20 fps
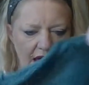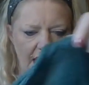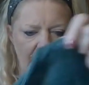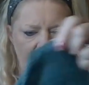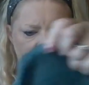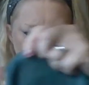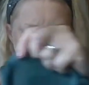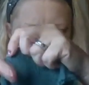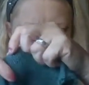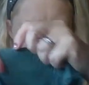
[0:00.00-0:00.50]

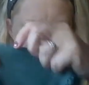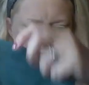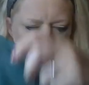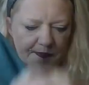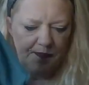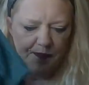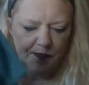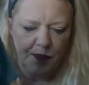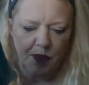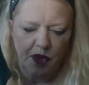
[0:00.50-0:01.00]

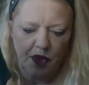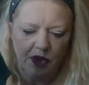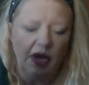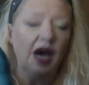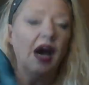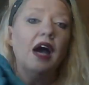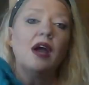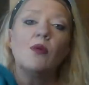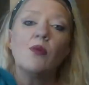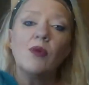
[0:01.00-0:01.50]
But
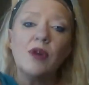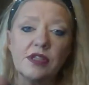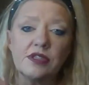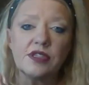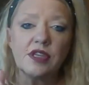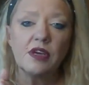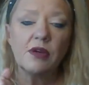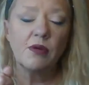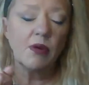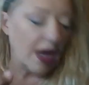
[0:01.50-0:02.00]
I
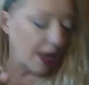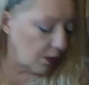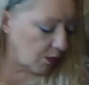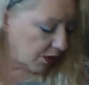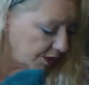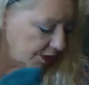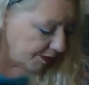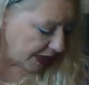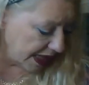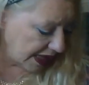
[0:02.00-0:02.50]

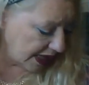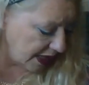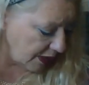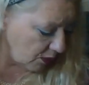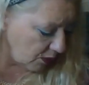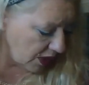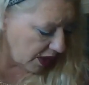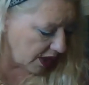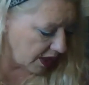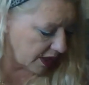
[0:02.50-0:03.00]
will make
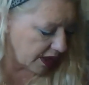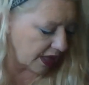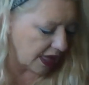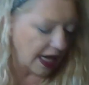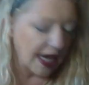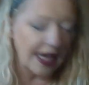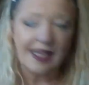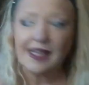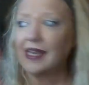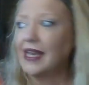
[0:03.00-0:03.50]
it work.
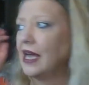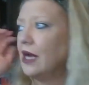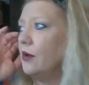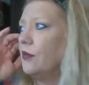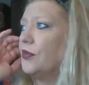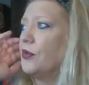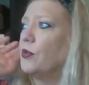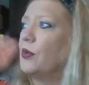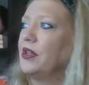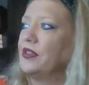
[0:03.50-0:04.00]
And
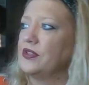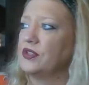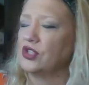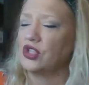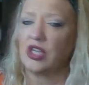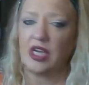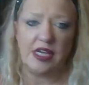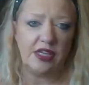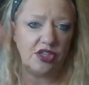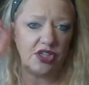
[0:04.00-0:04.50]
now the weather's
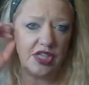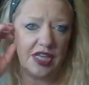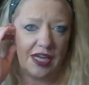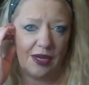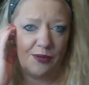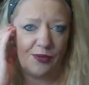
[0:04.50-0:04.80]
changing